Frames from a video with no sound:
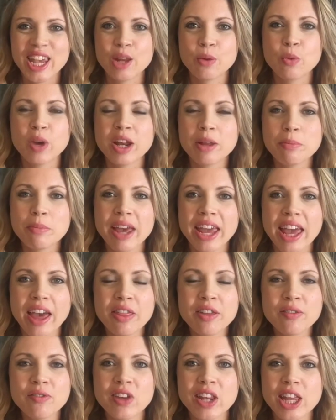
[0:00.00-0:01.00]
In one of my
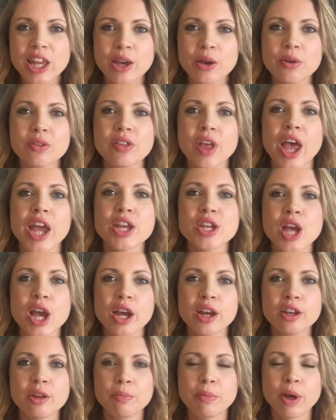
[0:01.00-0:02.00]
other videos, I
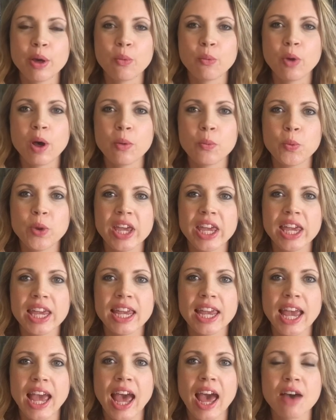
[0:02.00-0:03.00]
talked about what
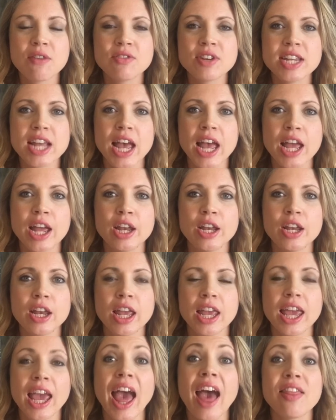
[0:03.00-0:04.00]
we have done
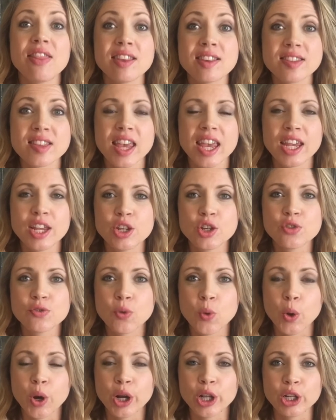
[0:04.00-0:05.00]
at this age
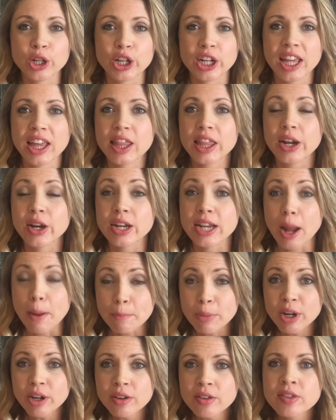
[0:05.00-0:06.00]
for learning their
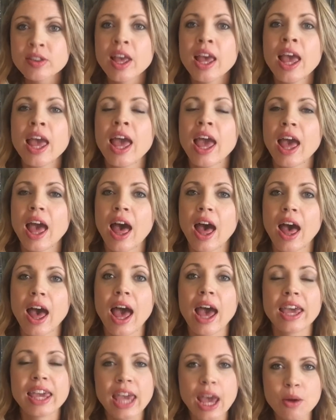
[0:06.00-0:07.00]
numbers, uh,
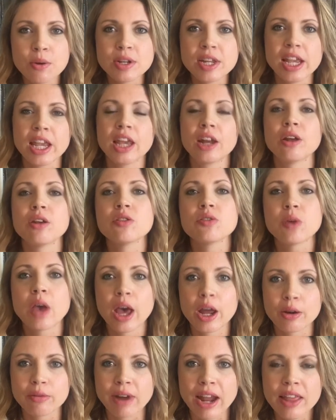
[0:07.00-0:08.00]
counting, and also
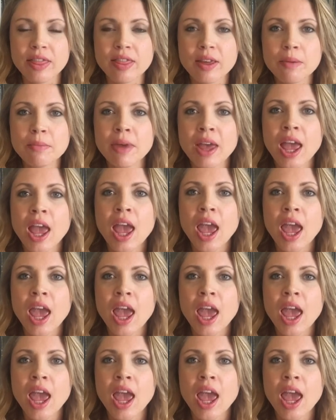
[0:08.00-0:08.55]
how to write them.